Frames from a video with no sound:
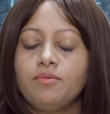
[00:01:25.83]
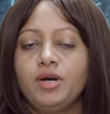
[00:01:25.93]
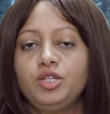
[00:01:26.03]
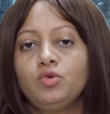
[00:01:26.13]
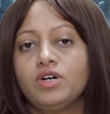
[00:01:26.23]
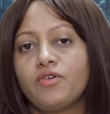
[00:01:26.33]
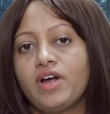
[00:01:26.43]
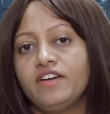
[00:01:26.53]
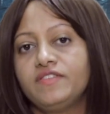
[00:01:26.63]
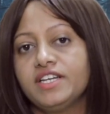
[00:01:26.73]
Madhu
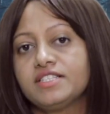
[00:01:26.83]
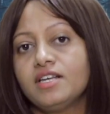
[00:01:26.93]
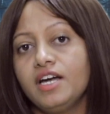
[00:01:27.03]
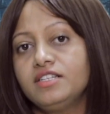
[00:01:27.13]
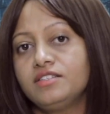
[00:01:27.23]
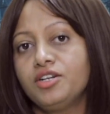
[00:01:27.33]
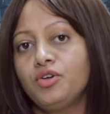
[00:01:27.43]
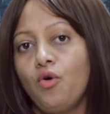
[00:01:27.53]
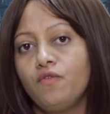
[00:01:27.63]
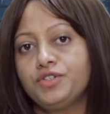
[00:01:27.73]
arrived excited and
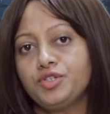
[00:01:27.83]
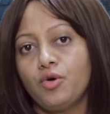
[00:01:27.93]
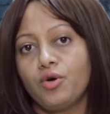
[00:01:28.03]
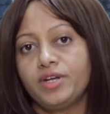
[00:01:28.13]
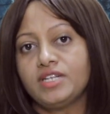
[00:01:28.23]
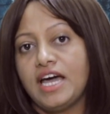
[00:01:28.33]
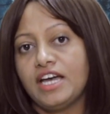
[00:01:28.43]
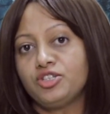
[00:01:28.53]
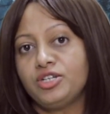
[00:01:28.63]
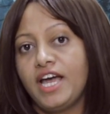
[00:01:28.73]
overjoyed
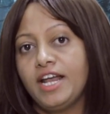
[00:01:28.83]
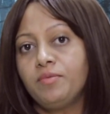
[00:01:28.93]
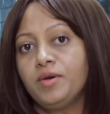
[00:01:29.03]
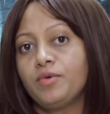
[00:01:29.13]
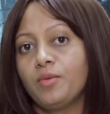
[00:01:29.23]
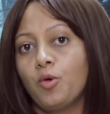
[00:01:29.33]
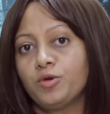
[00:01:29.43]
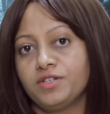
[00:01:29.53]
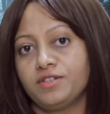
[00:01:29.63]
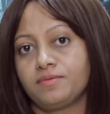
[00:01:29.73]
as she had been
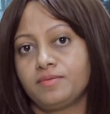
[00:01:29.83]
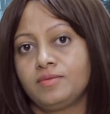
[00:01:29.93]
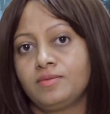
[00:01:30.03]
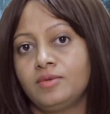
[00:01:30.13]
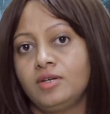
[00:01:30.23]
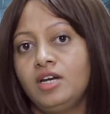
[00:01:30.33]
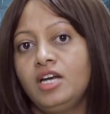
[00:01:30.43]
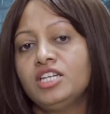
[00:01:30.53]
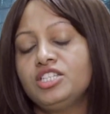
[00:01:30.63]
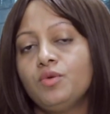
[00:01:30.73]
promoted.
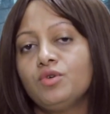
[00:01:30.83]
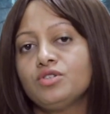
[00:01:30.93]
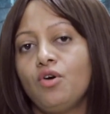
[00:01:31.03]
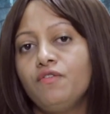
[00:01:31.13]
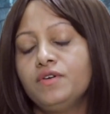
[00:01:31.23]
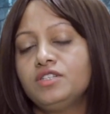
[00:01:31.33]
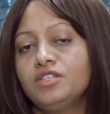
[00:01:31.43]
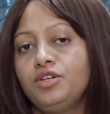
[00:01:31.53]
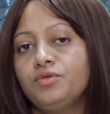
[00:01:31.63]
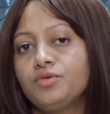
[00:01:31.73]
She was offered a
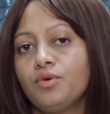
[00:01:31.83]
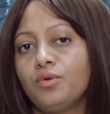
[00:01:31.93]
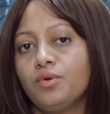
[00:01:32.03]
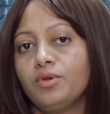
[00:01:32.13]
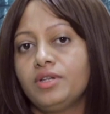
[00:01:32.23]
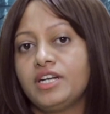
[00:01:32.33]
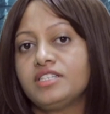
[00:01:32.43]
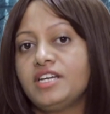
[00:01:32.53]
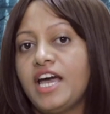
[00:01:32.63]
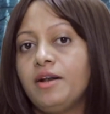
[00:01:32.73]
new role that
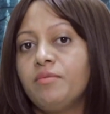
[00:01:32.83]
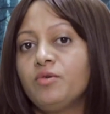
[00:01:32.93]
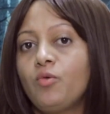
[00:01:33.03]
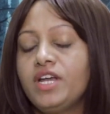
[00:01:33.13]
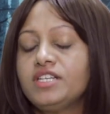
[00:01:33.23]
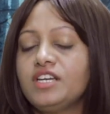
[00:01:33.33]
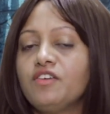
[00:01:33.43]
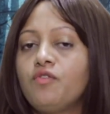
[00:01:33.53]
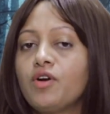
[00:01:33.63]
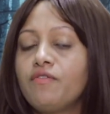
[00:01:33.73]
she had been
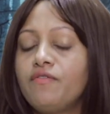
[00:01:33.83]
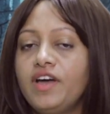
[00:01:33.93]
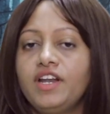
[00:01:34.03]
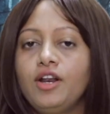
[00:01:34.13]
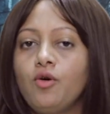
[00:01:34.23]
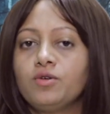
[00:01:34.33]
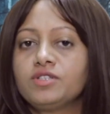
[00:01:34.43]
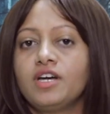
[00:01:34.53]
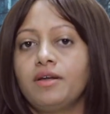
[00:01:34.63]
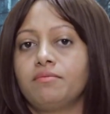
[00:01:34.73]
waiting for a very long
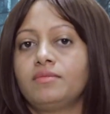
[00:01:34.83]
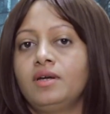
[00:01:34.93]
time.